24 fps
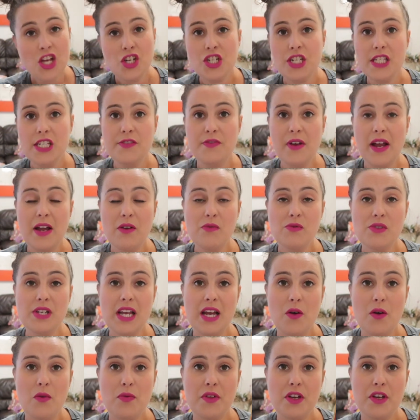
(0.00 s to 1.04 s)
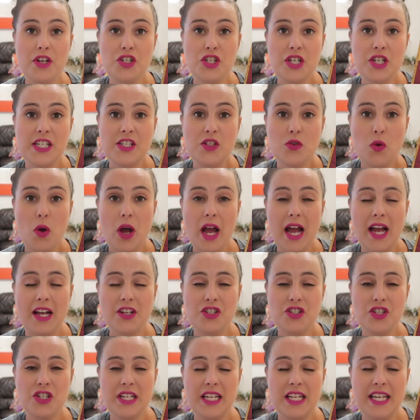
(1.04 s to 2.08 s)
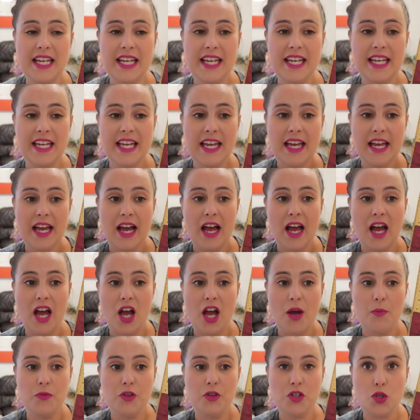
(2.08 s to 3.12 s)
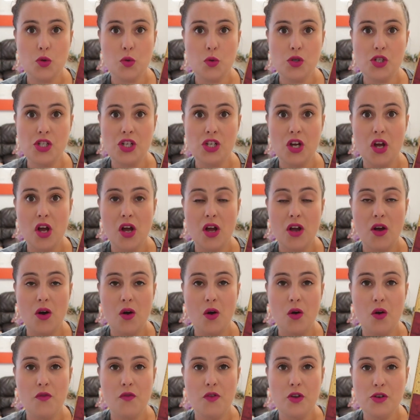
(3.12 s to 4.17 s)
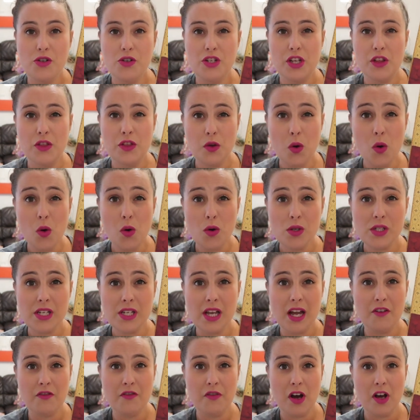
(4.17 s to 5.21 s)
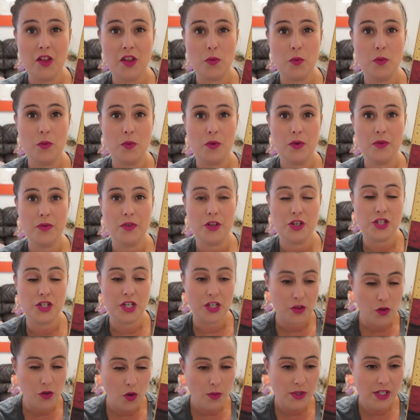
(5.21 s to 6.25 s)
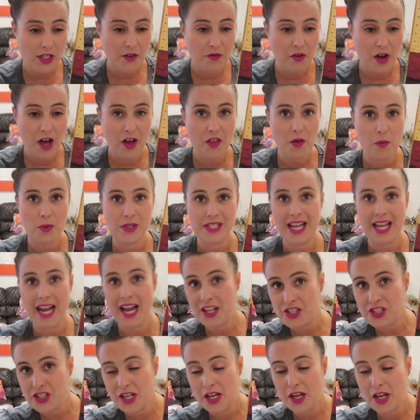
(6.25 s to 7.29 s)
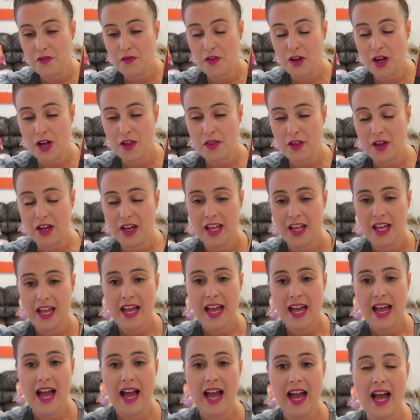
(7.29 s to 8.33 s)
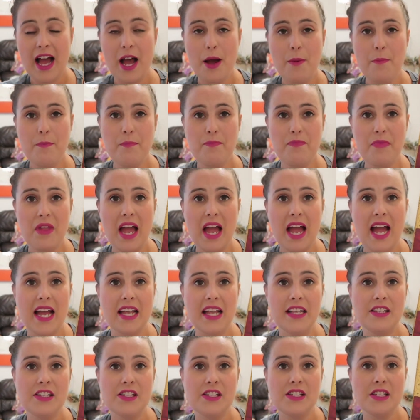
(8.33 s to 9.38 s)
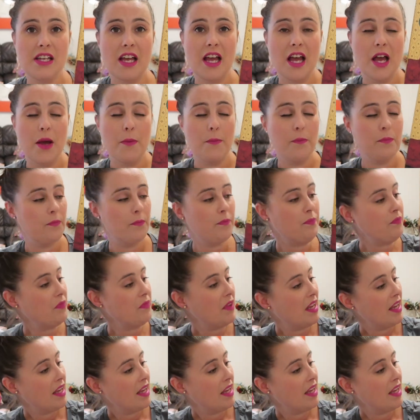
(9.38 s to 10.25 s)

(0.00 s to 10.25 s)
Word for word: she's found out that she's not actually um, the daughter of who she thought her father that she thought was her father wasn't actually her father, um, and um,